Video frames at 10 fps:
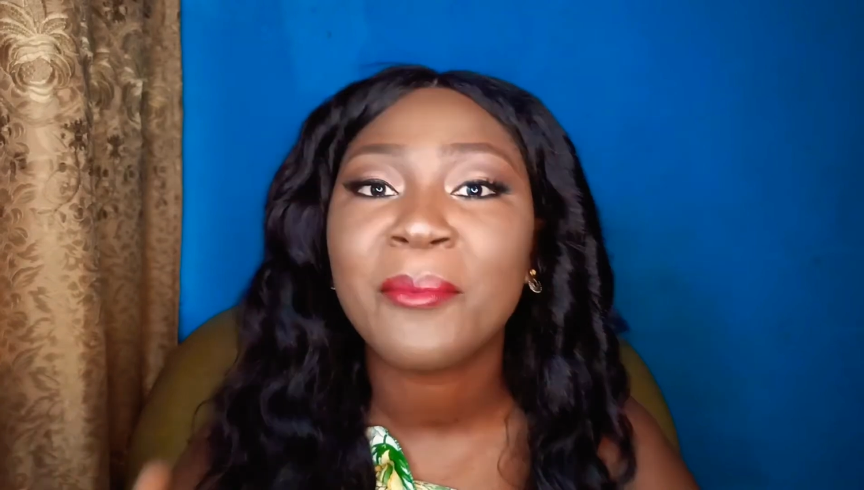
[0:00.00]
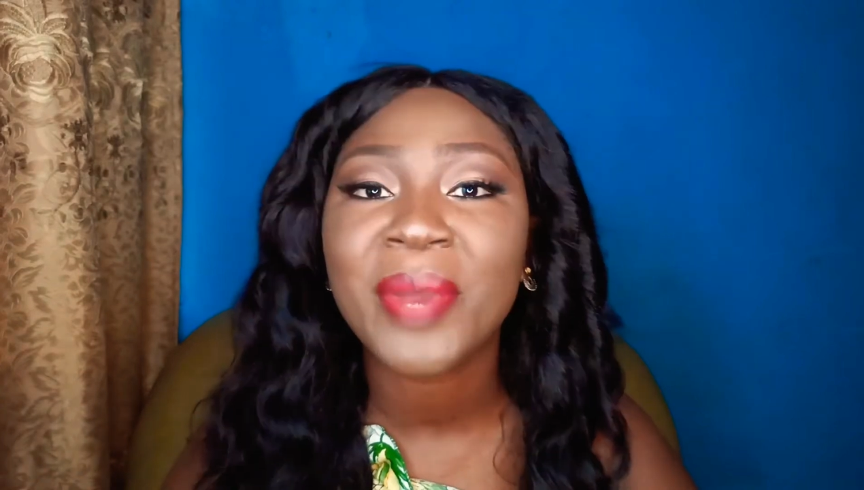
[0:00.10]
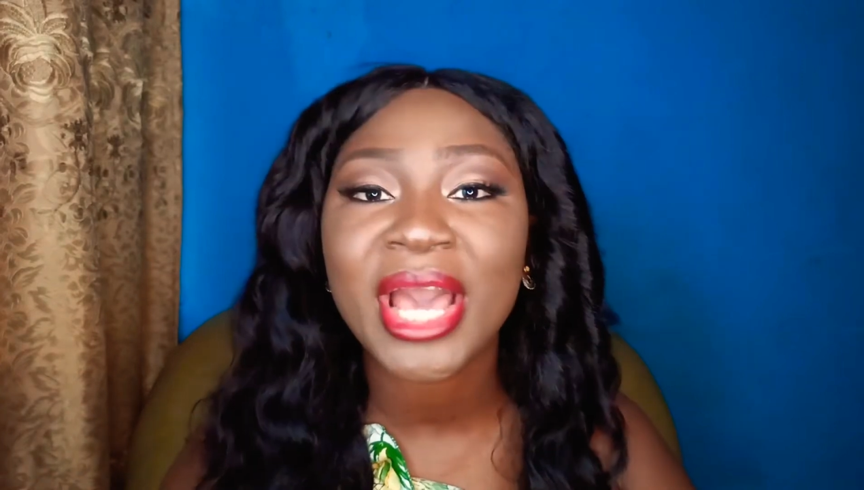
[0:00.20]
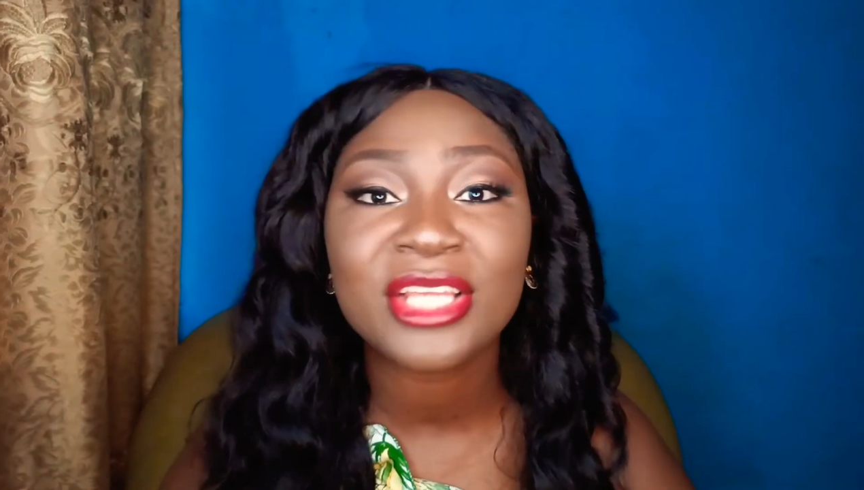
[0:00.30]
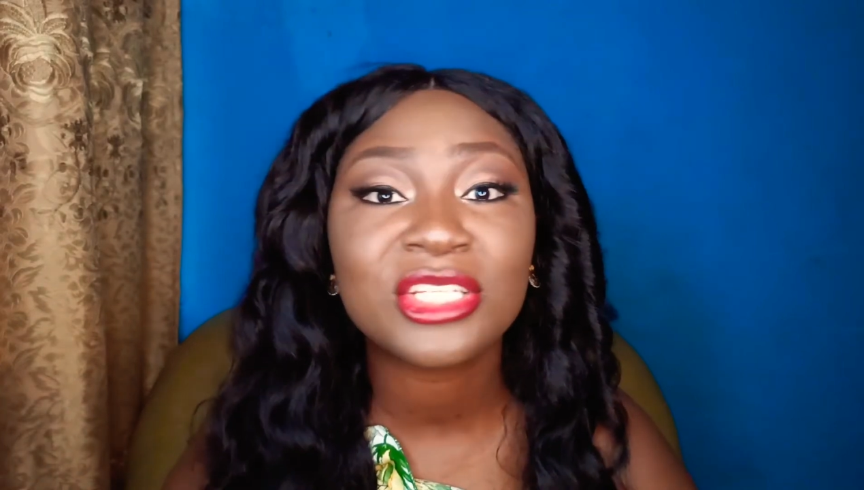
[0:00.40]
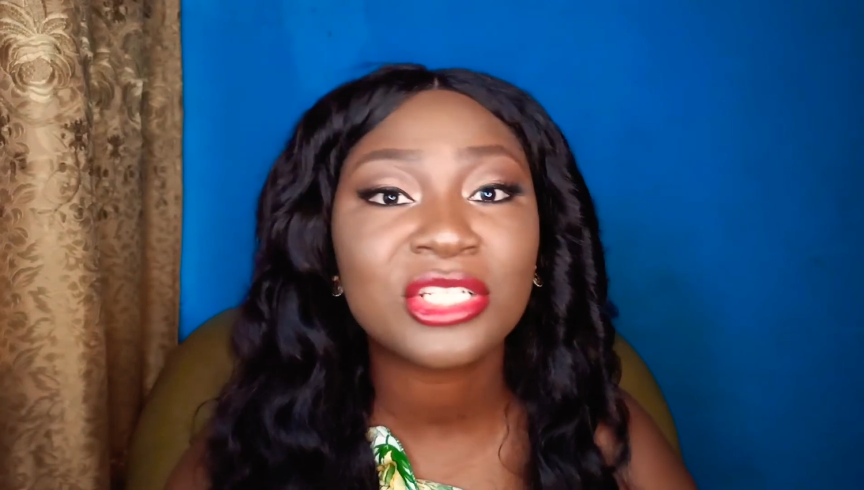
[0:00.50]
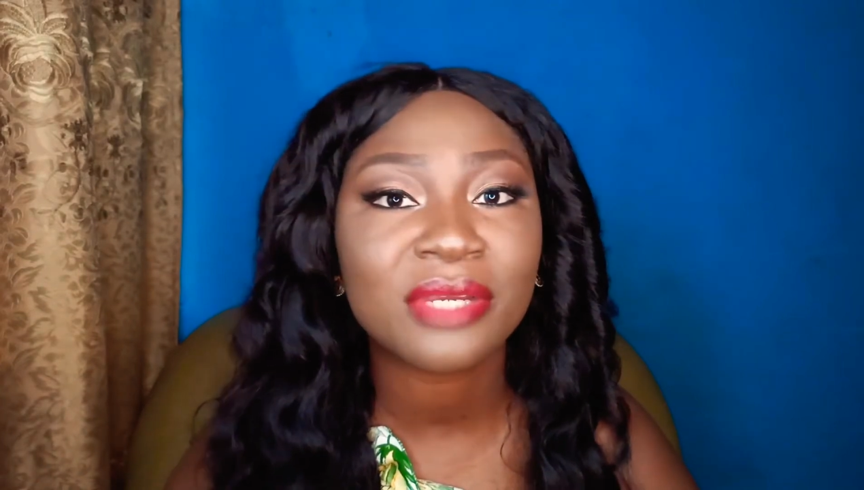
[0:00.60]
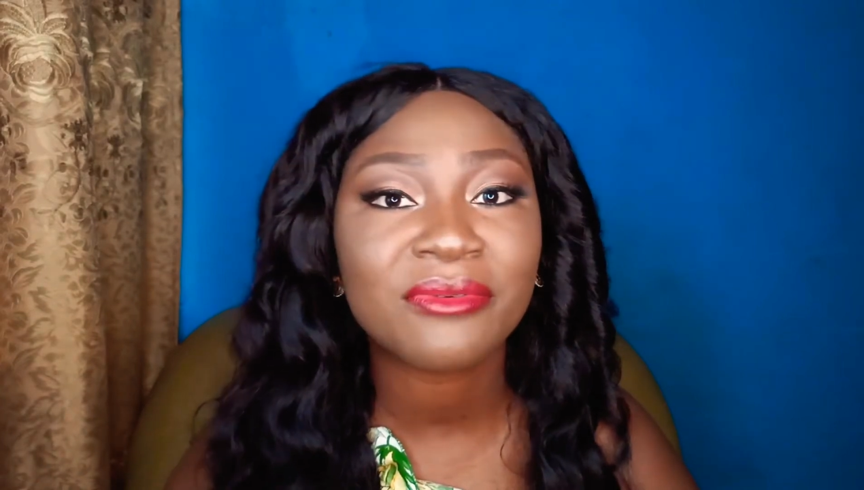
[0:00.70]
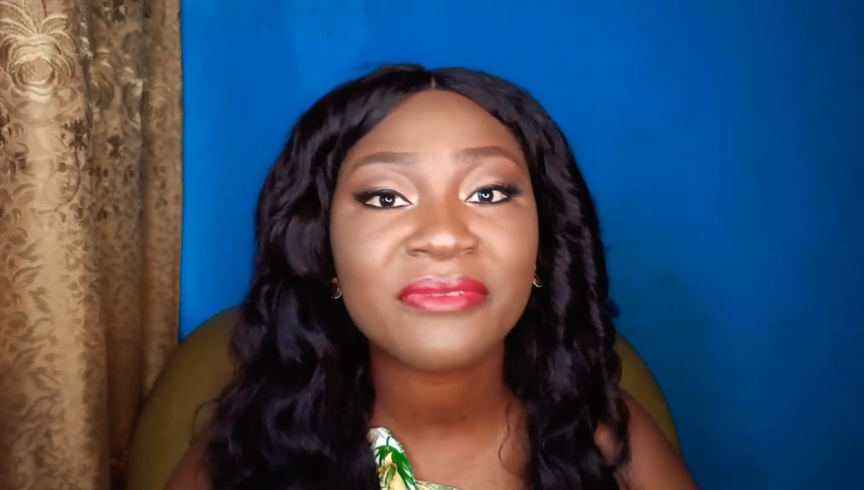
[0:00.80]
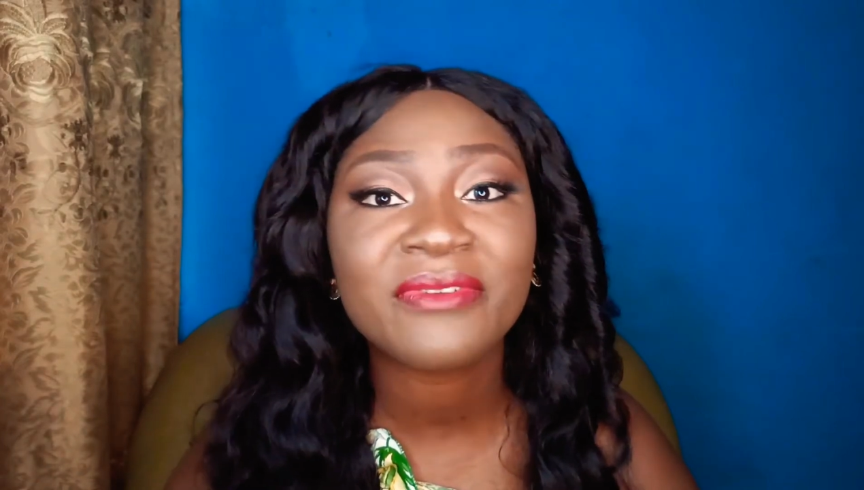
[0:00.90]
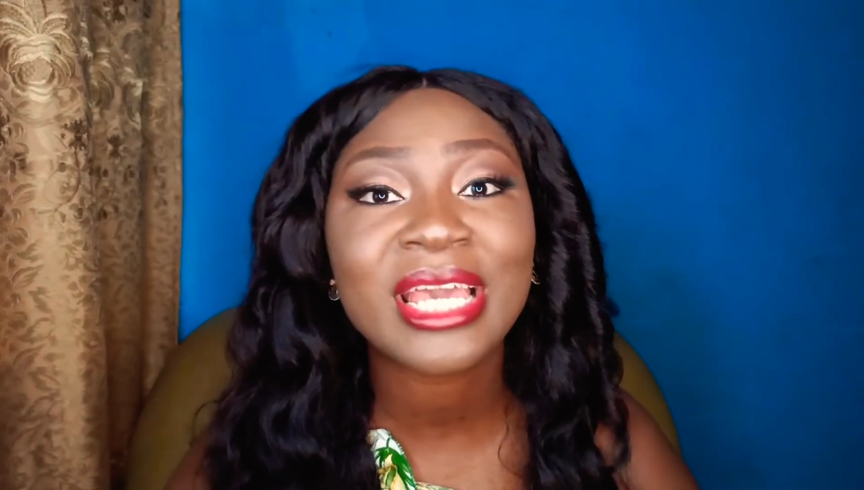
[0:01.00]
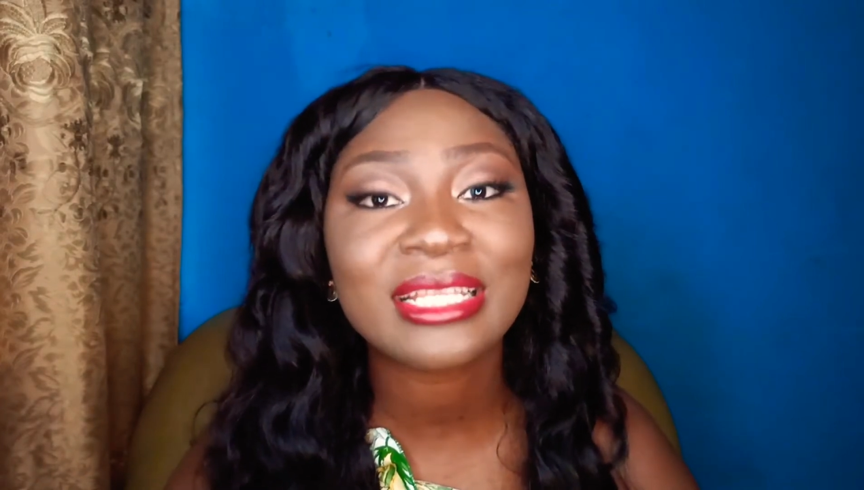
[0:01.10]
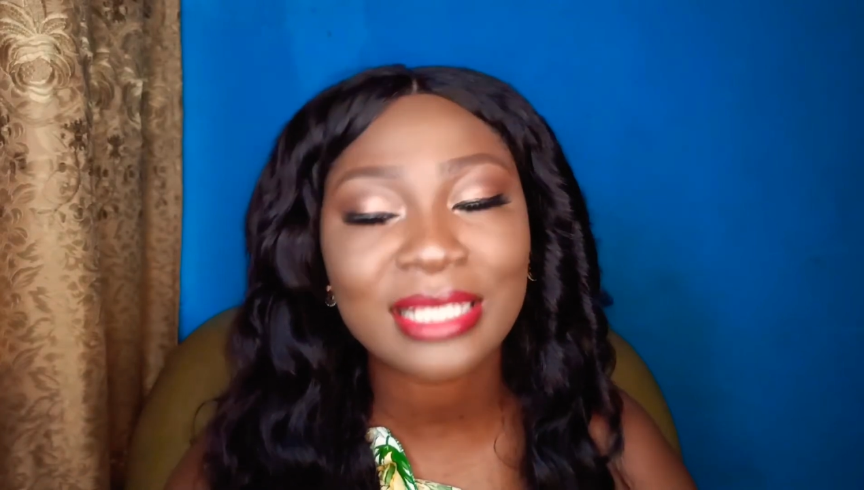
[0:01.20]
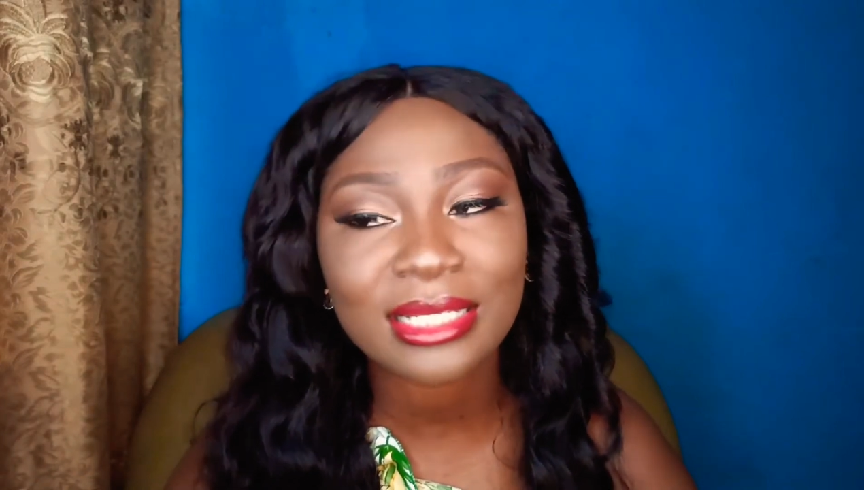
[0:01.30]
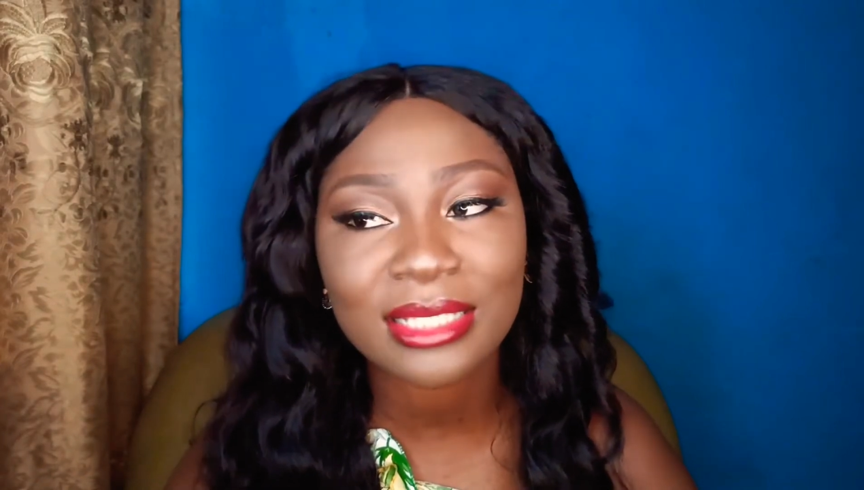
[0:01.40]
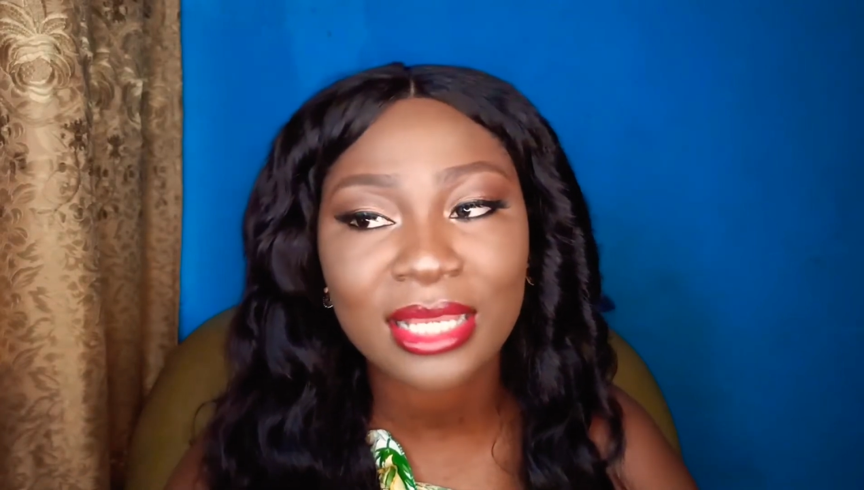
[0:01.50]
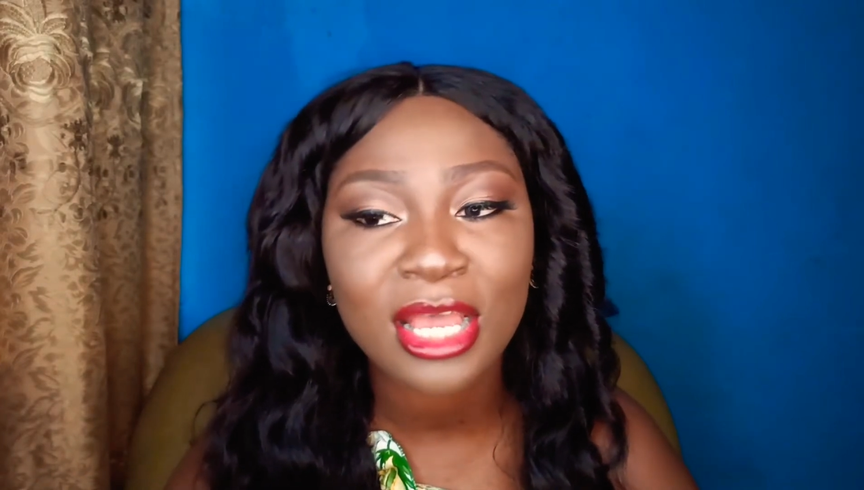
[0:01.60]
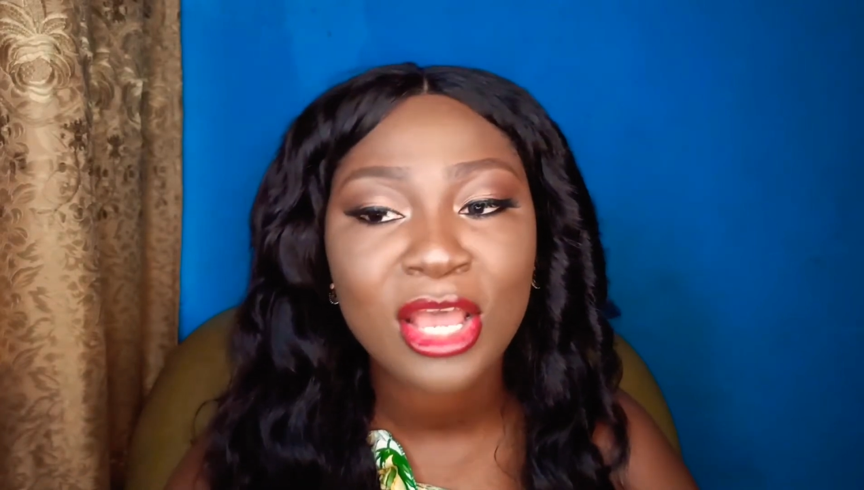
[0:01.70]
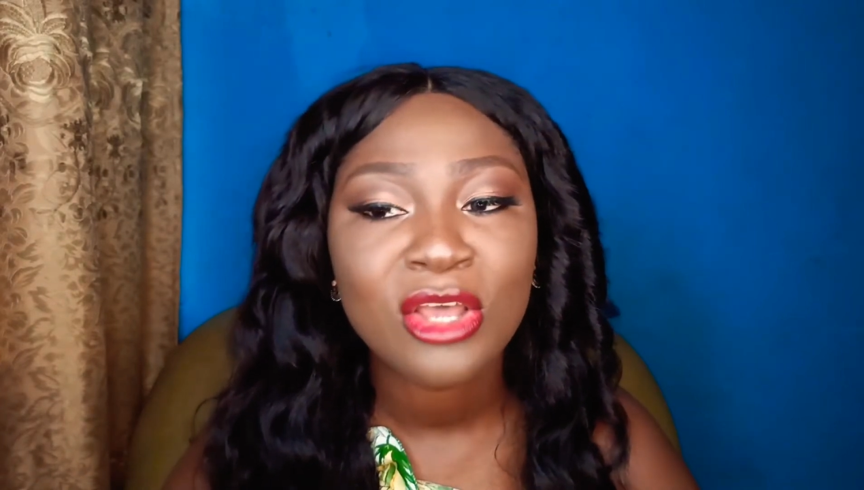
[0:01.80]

by Sherif Hetata.